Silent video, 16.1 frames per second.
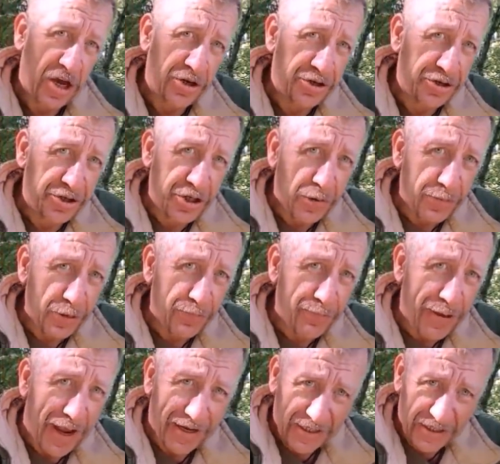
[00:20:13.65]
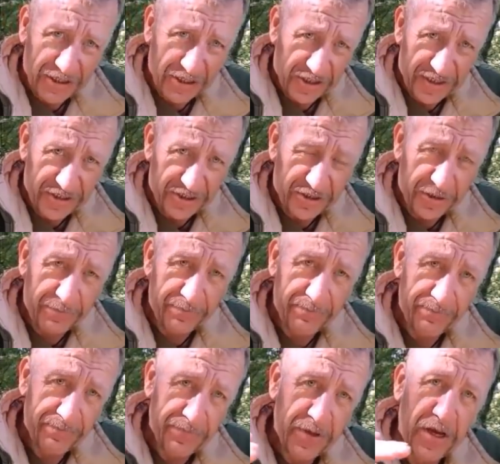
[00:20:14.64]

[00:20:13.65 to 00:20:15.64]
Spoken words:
A double bag system,